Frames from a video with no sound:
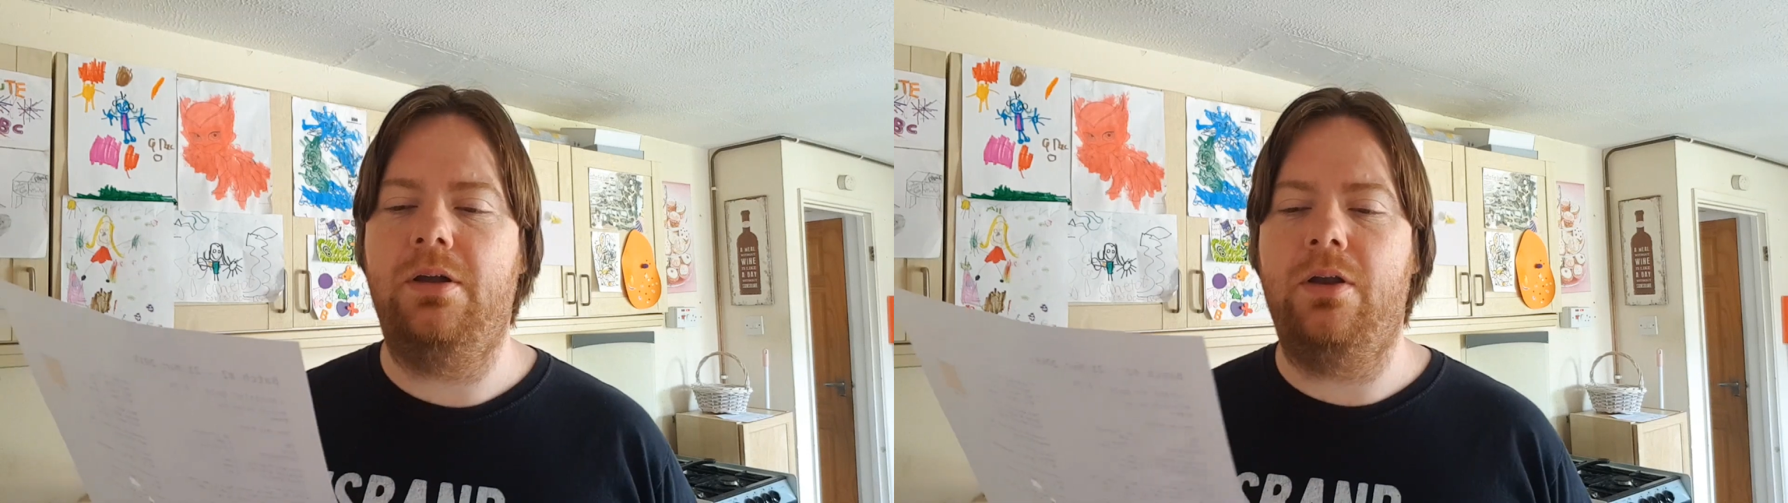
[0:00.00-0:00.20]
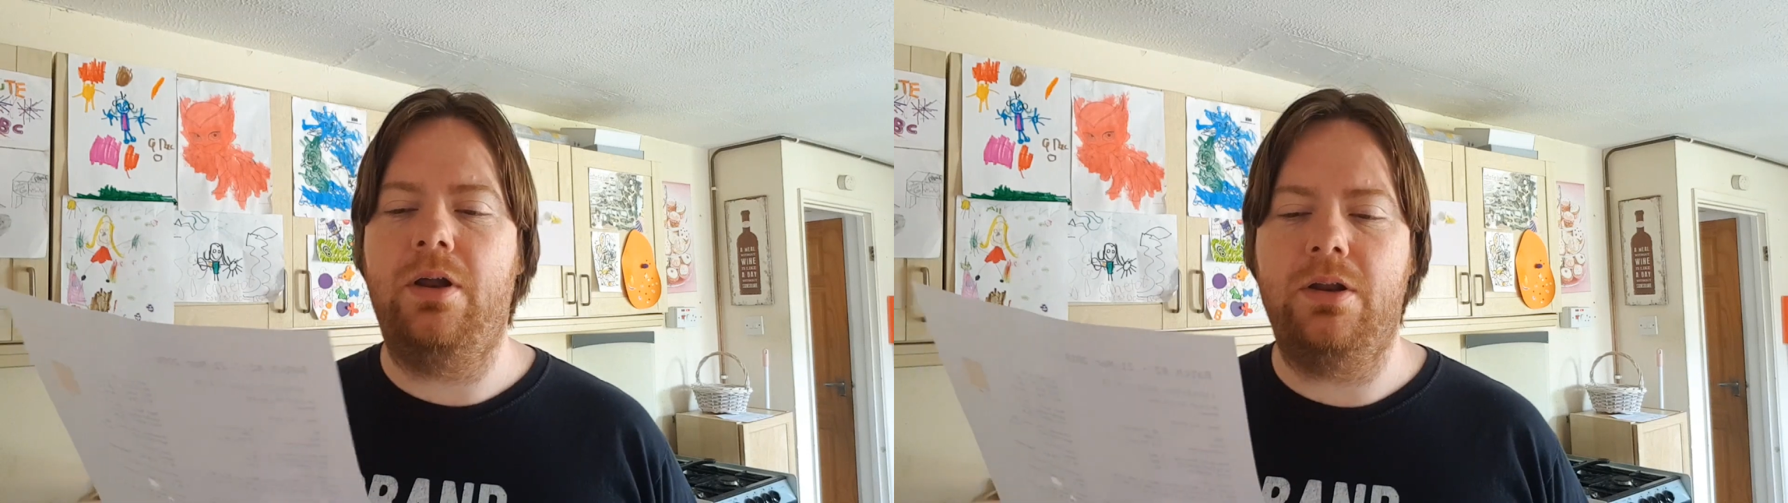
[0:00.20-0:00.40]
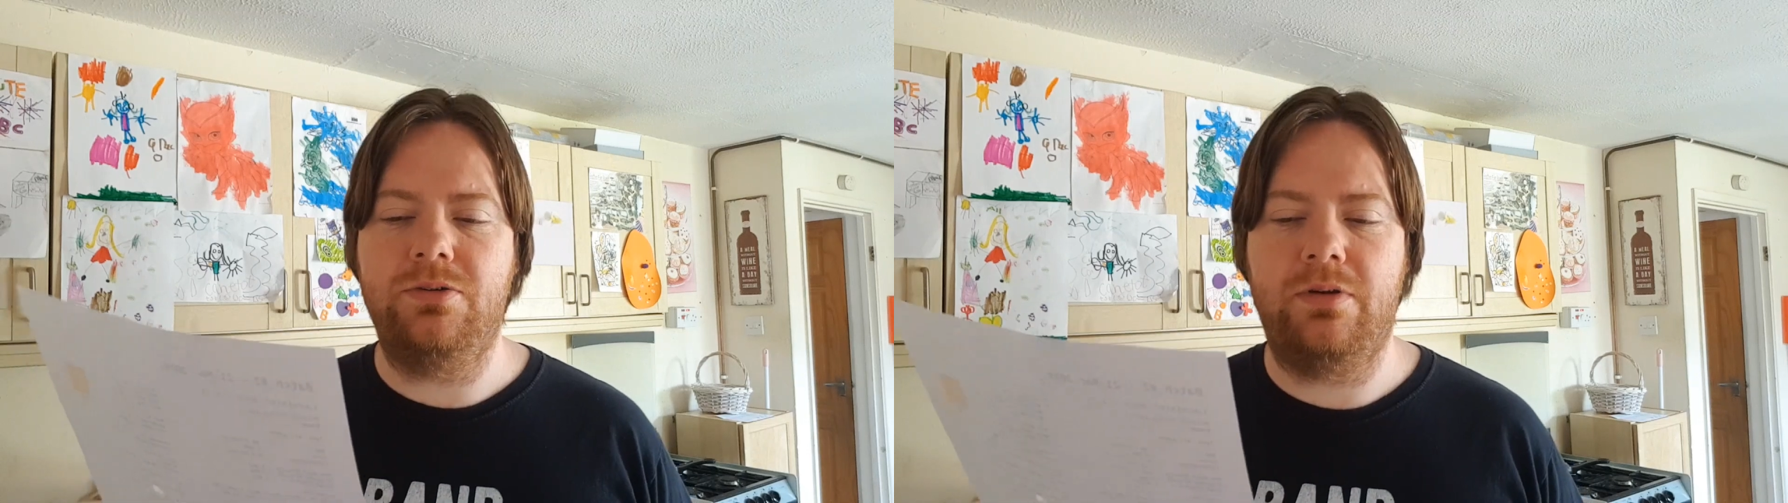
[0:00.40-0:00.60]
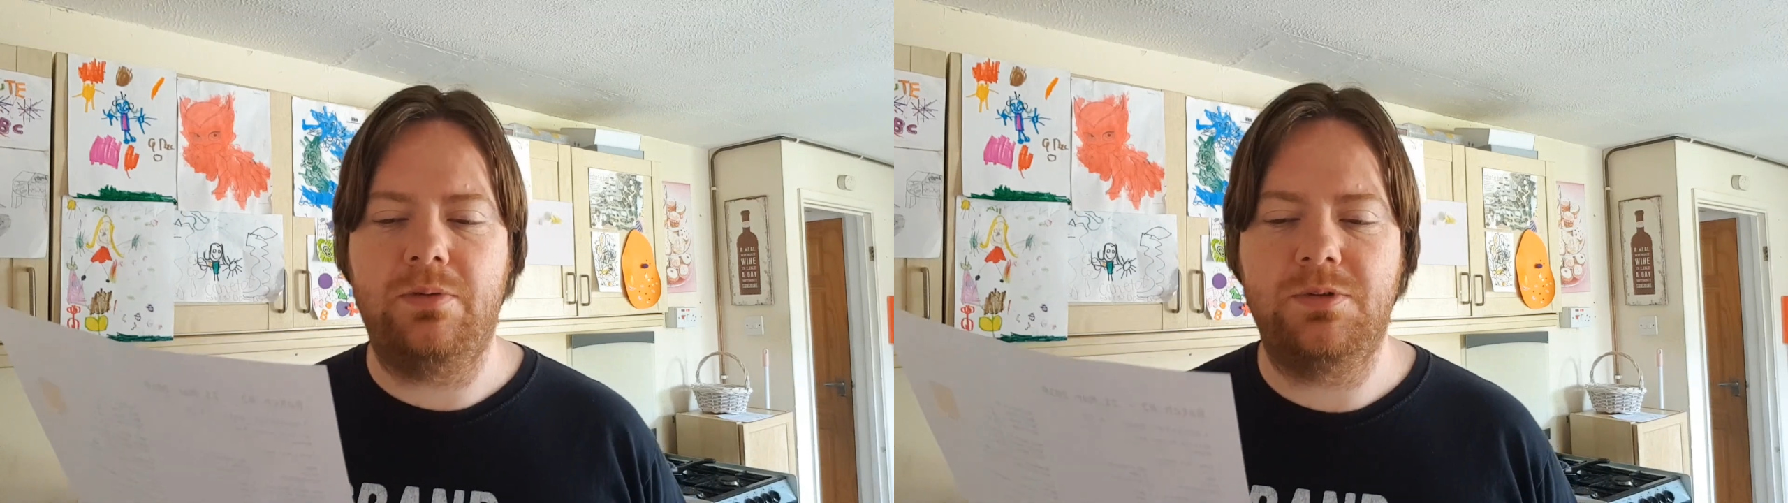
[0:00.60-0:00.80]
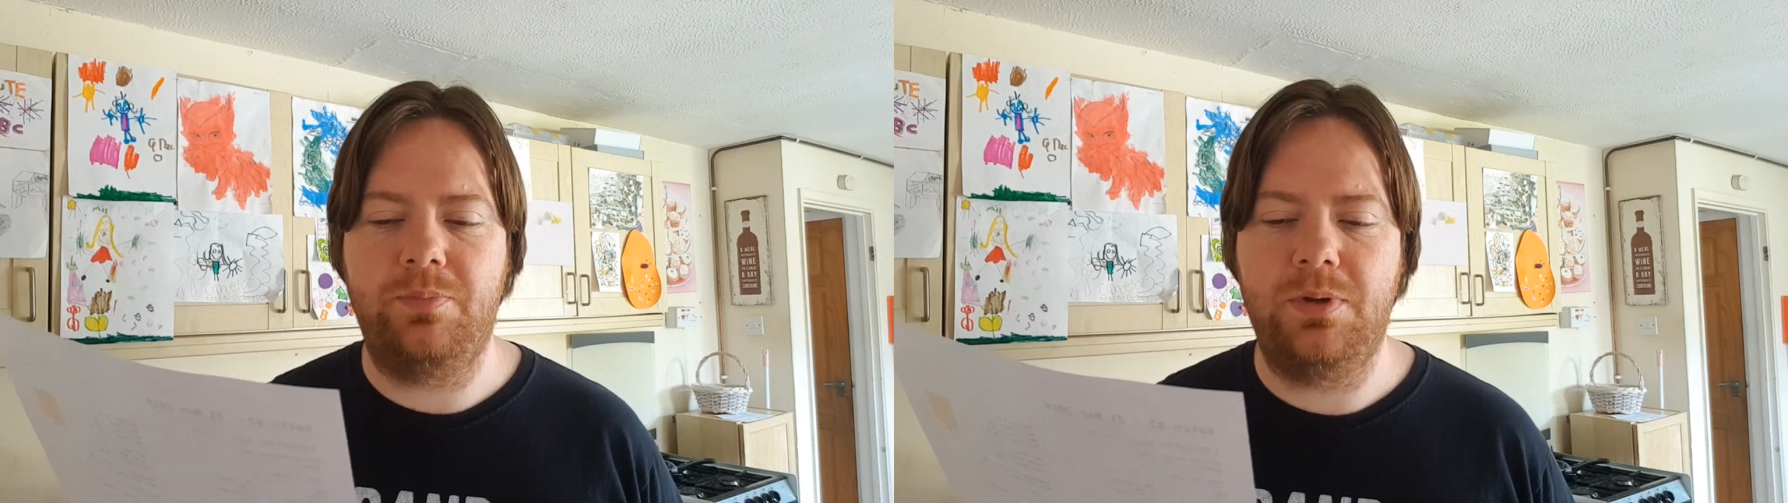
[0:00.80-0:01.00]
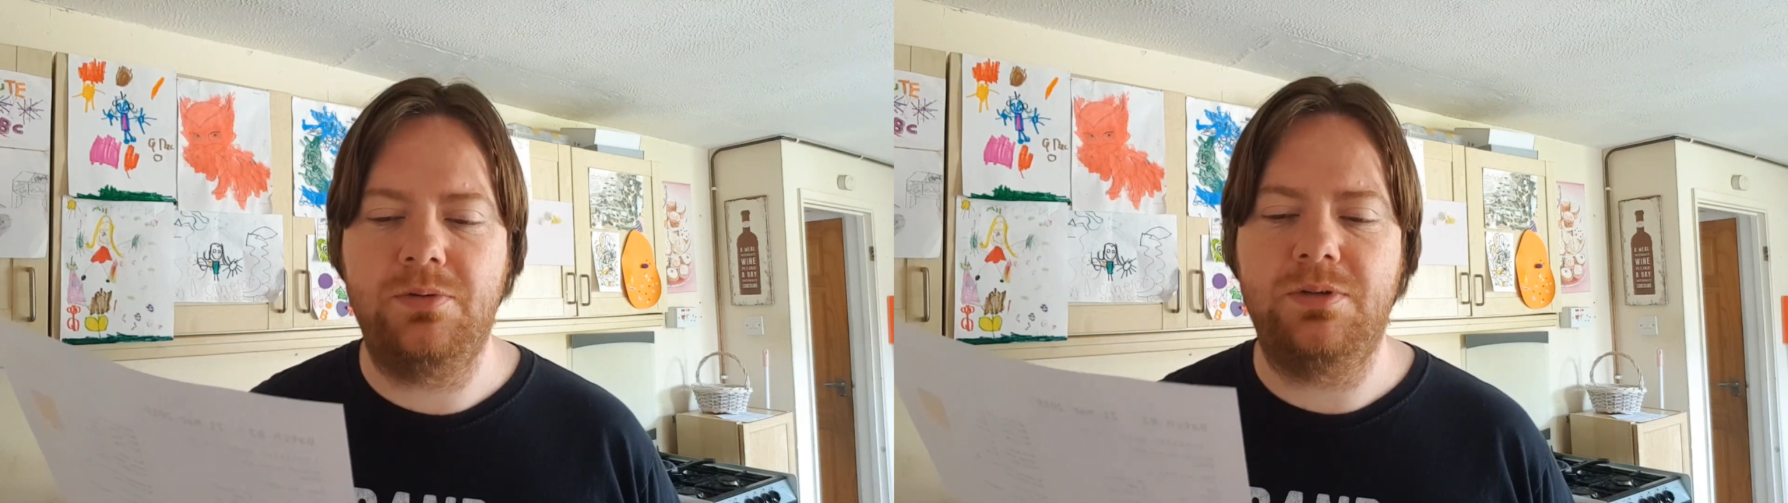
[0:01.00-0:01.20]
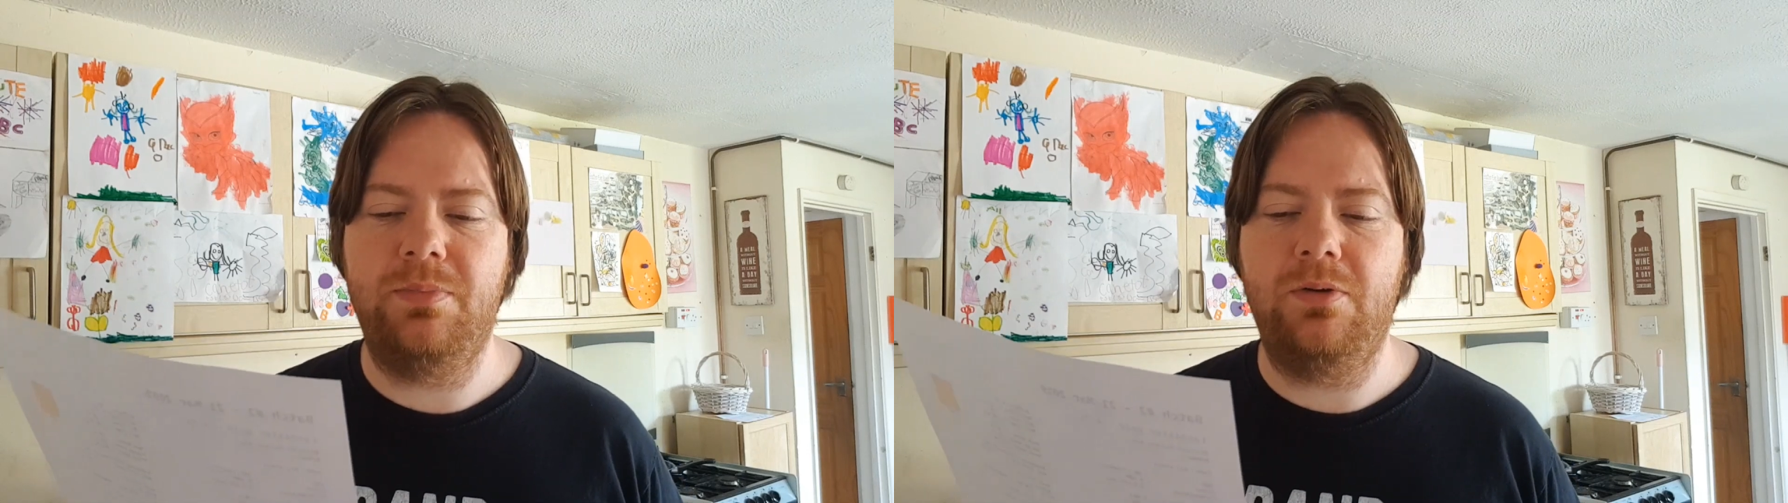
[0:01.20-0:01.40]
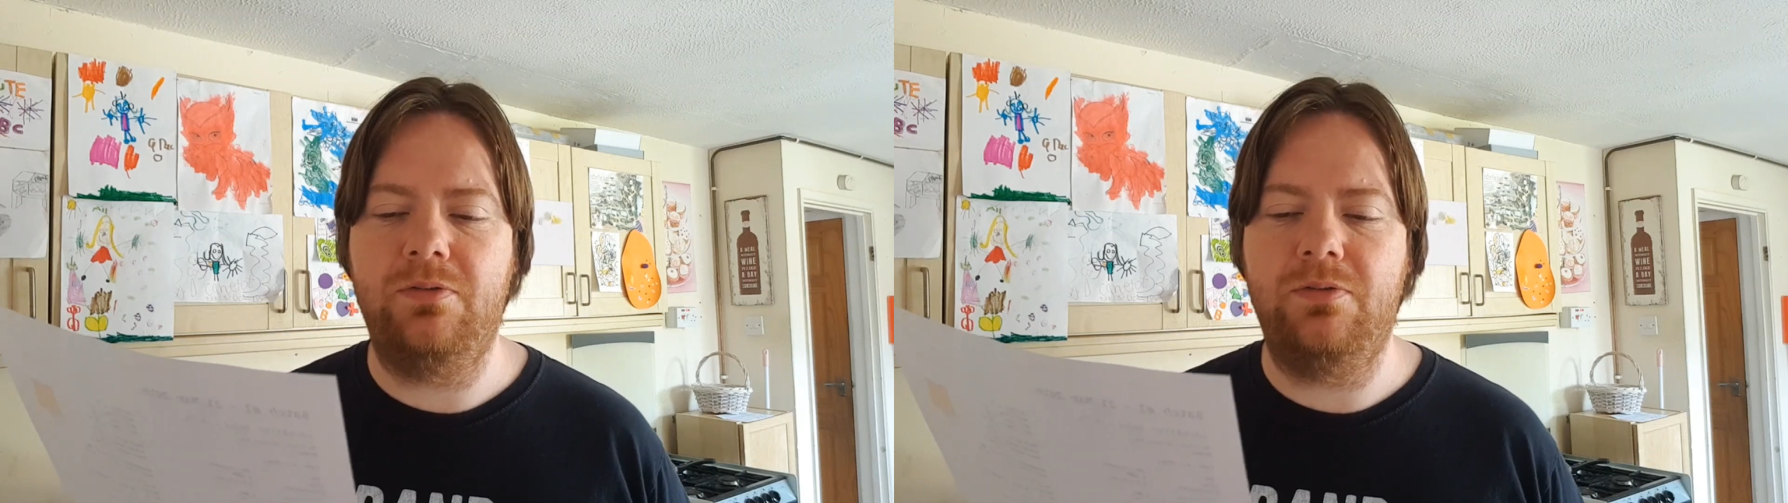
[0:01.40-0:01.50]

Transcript: 900 grams of Pilsner malt,